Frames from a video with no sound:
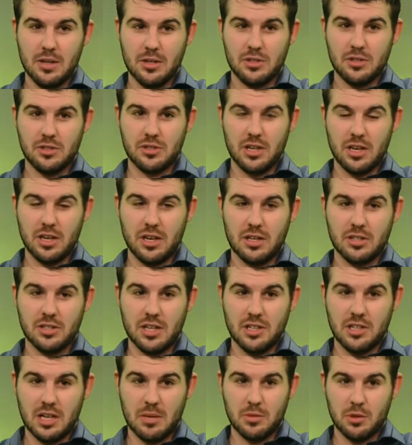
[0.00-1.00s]
St
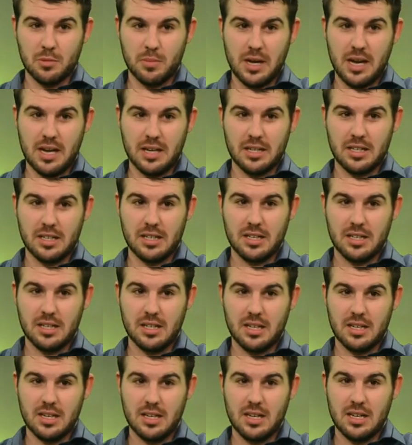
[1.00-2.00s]
James's Park,
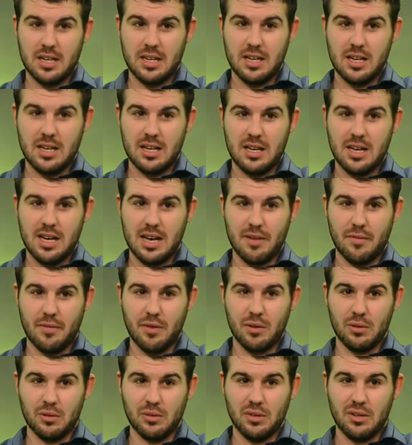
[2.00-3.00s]

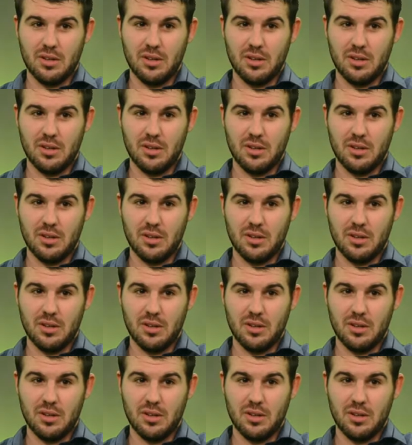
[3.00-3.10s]
Anfield,